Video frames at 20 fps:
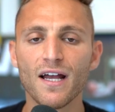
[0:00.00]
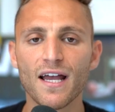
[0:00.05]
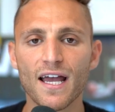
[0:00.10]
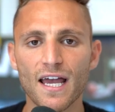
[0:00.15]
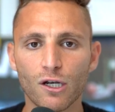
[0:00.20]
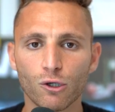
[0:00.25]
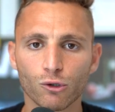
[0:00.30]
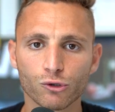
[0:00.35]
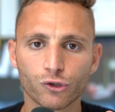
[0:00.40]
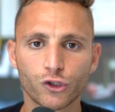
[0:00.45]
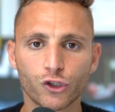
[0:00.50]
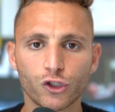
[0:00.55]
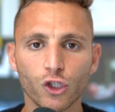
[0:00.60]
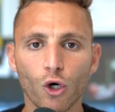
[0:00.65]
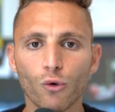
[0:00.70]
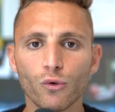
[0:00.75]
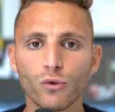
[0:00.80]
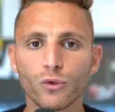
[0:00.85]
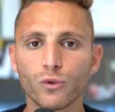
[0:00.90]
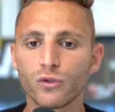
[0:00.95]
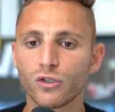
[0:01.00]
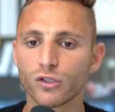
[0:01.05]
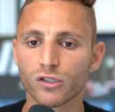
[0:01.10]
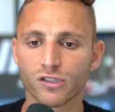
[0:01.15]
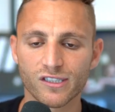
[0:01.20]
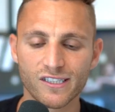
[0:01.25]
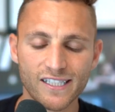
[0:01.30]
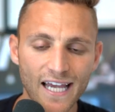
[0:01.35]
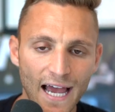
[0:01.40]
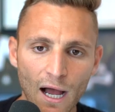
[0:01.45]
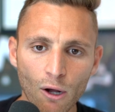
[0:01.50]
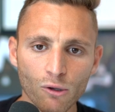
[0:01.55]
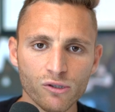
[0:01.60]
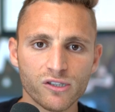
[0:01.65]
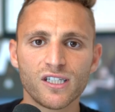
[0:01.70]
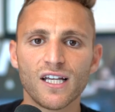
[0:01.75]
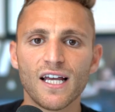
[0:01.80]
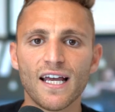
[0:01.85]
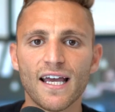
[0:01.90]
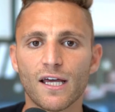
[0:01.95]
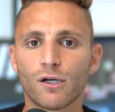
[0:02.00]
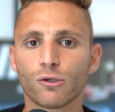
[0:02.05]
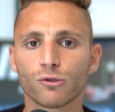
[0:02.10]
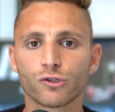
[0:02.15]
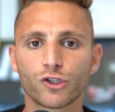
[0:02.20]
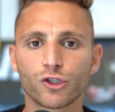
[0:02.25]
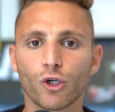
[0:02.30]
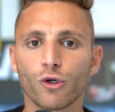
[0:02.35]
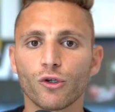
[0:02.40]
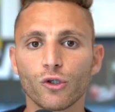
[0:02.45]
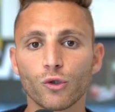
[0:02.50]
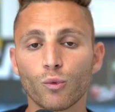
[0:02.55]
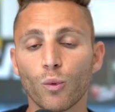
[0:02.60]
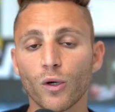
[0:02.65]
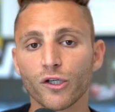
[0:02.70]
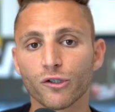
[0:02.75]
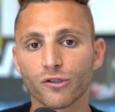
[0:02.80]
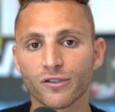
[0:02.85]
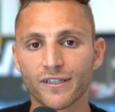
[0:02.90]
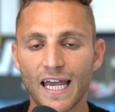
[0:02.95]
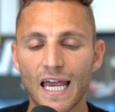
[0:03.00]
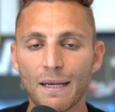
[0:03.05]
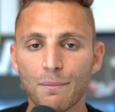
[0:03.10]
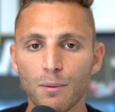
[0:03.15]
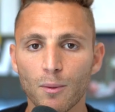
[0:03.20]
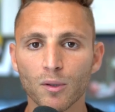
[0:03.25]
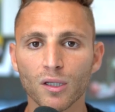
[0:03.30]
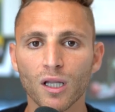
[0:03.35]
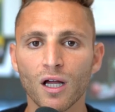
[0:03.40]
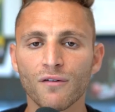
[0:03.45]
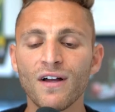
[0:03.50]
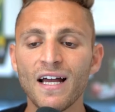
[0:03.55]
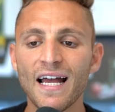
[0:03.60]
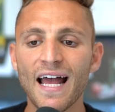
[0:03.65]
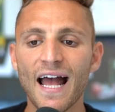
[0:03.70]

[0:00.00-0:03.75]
it'll show you your doubts. It'll show you what you're capable of.